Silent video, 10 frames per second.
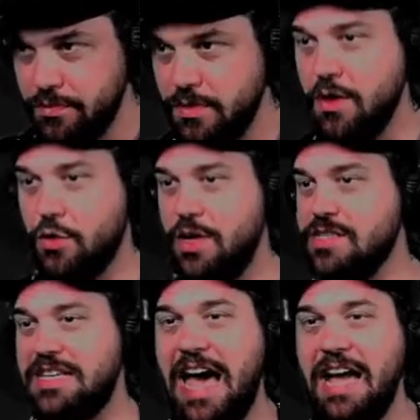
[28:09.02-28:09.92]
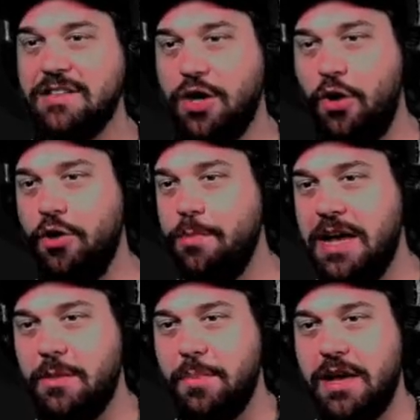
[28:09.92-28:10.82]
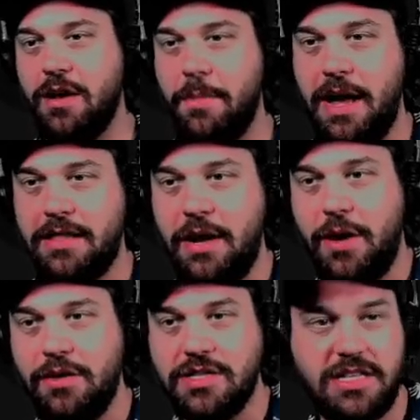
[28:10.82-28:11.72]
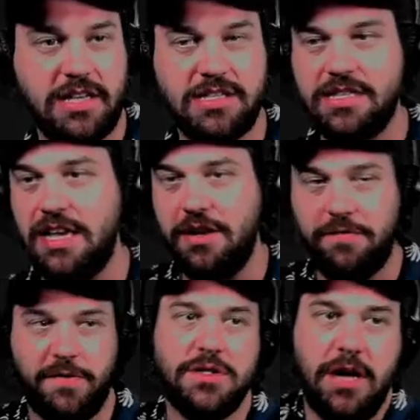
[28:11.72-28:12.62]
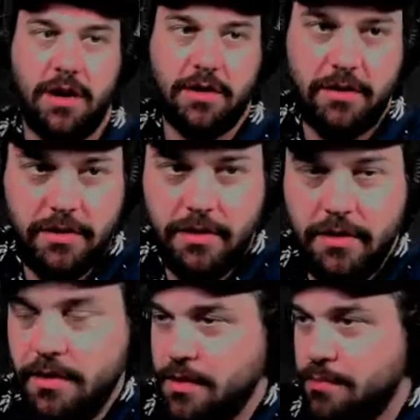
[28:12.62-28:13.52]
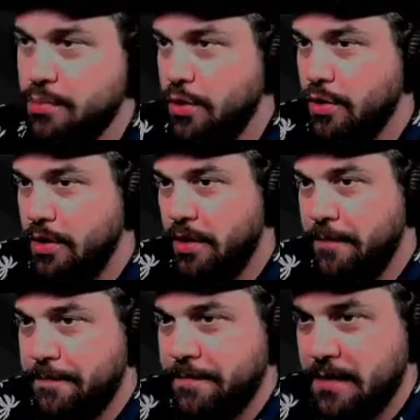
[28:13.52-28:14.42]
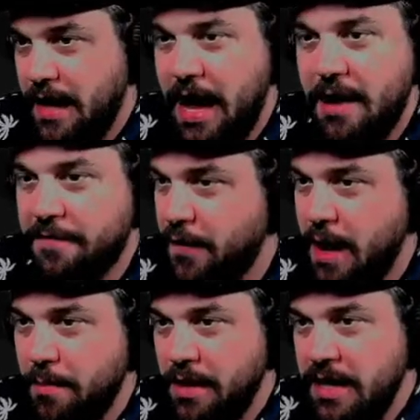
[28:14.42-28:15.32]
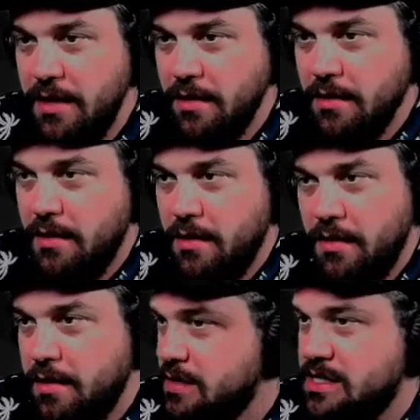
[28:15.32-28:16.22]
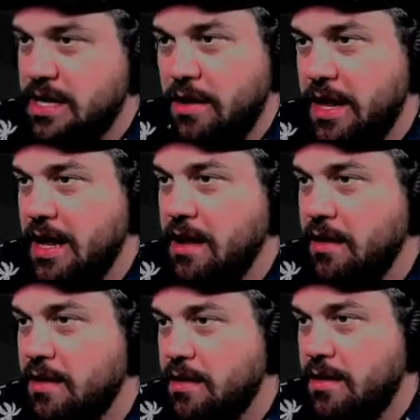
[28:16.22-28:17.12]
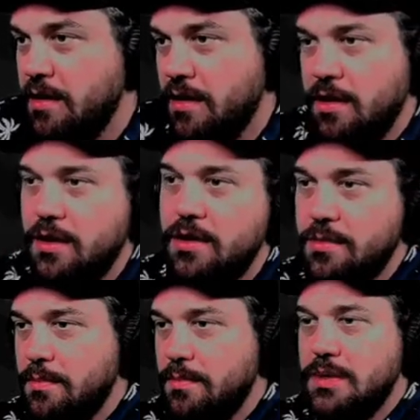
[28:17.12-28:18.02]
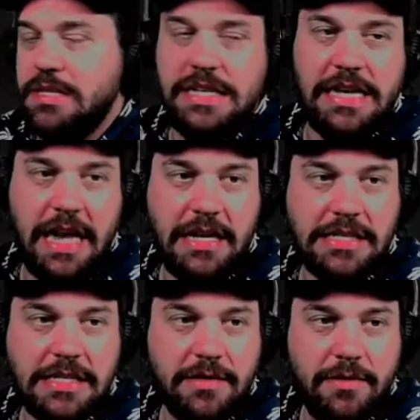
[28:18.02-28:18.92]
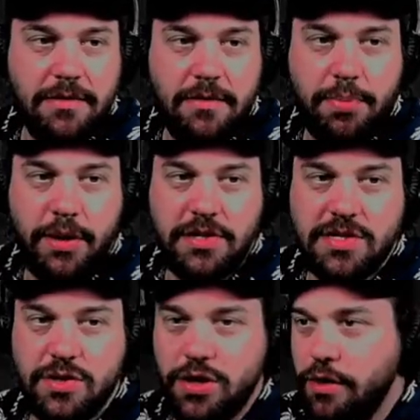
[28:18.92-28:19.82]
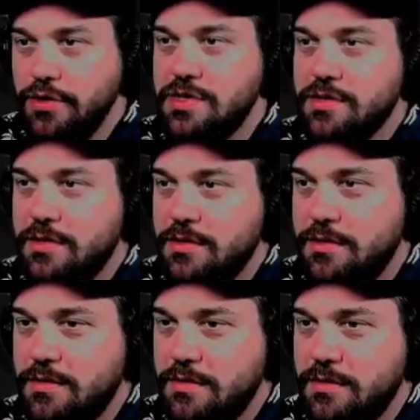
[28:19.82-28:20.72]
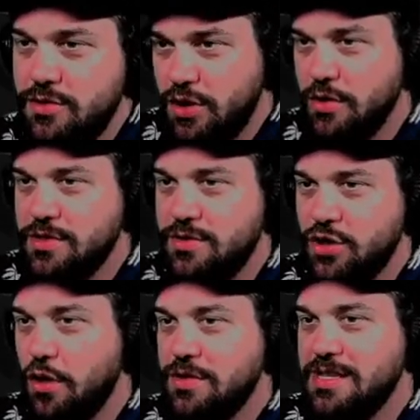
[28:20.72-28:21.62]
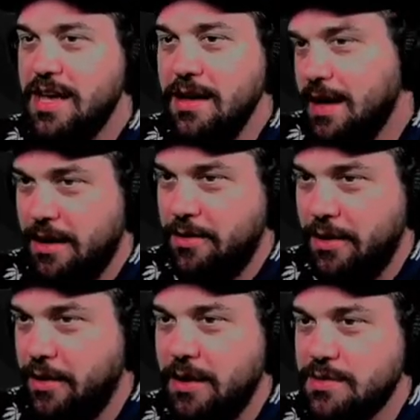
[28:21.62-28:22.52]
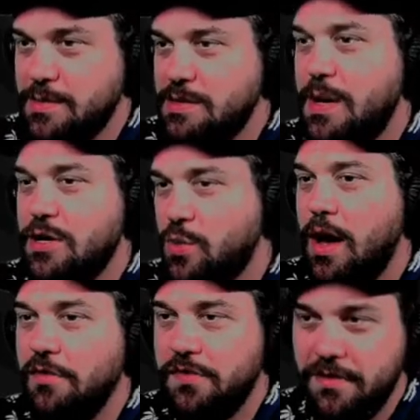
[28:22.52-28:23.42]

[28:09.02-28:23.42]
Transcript: Chris, 9 total. Making a big comeback that round. 16 for Doug. Brutal. 8 for Emily. Still in it. 10 plus dos. Donze? I don't know. I don't speak Spanish. 12.